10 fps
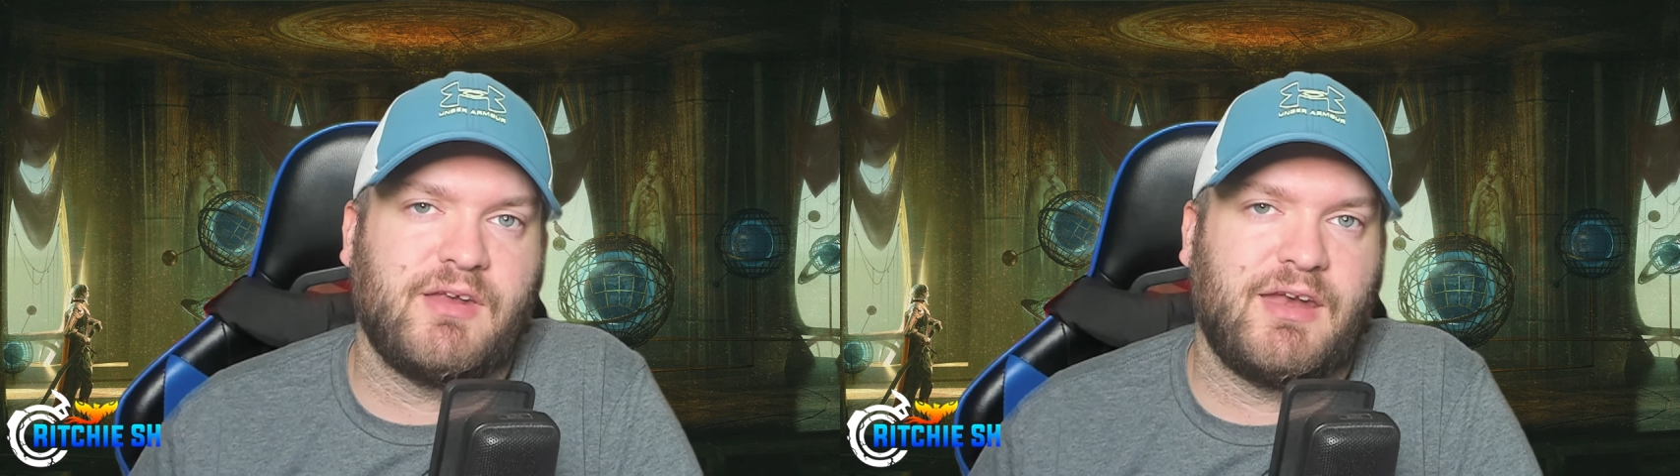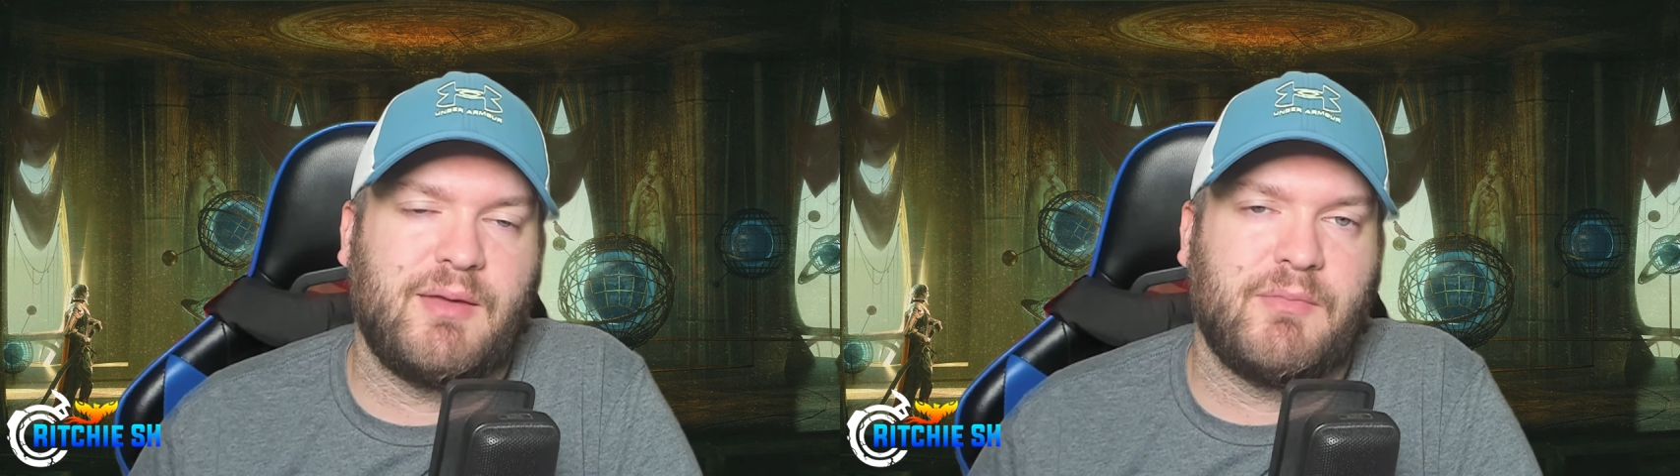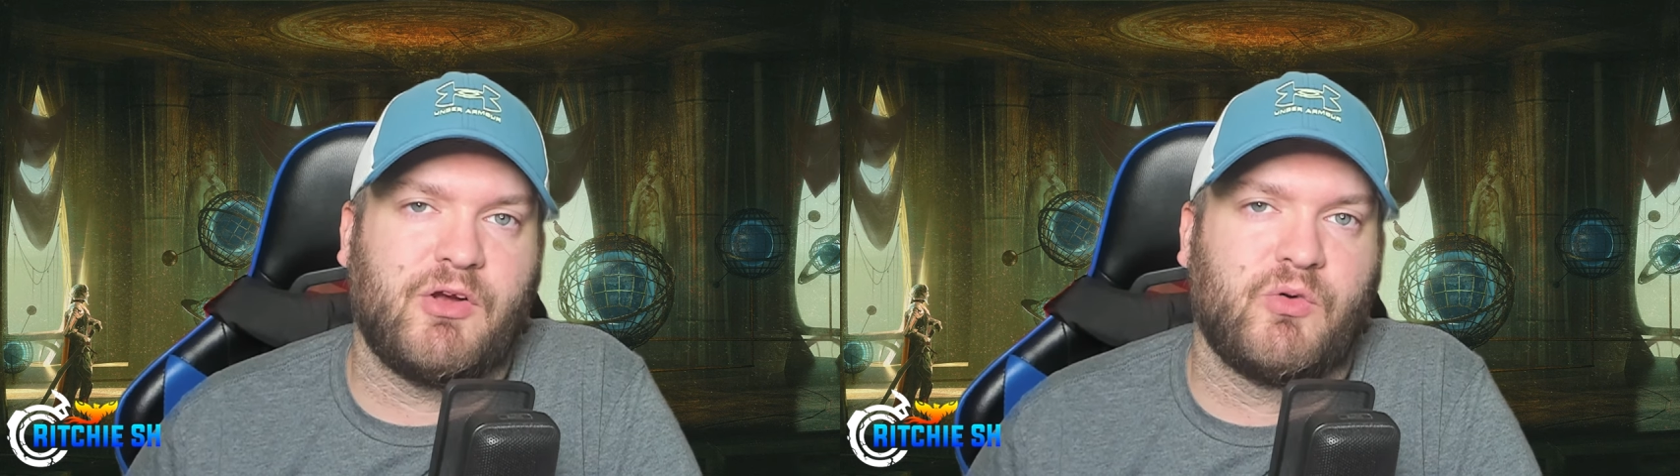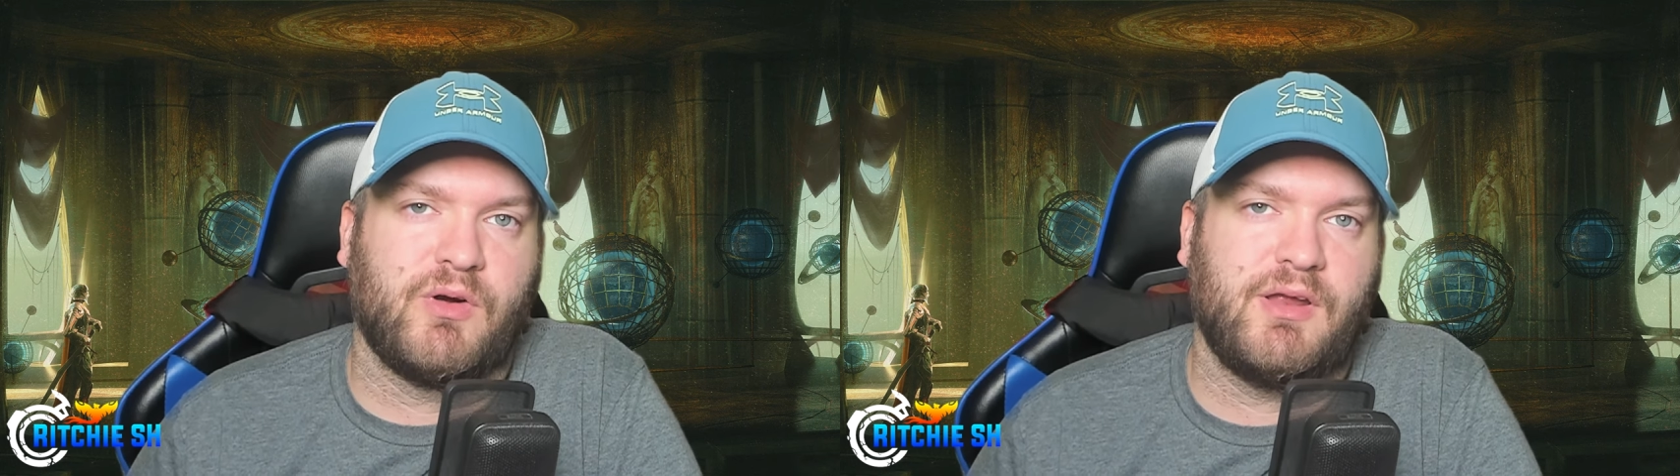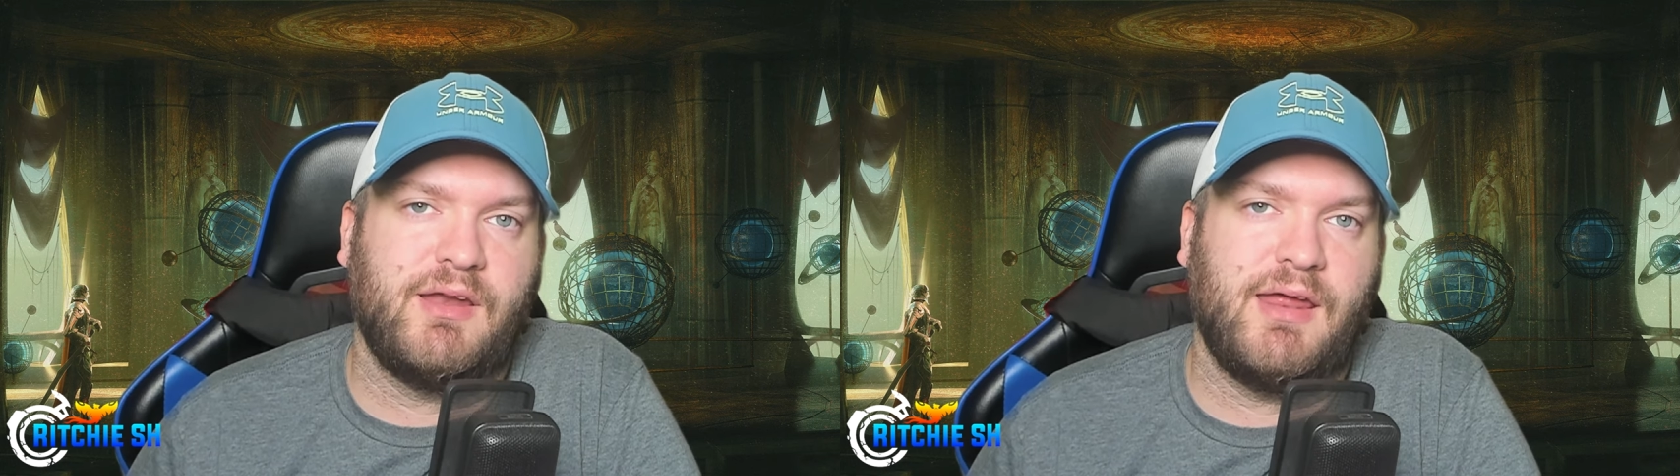dynamic
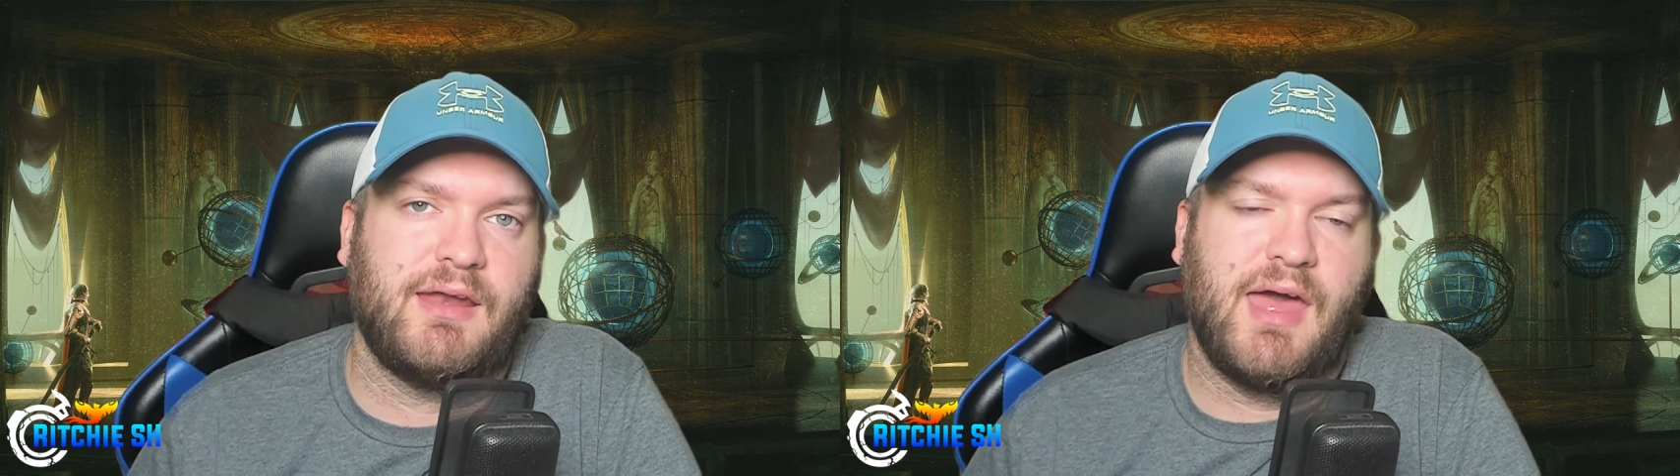gridding, and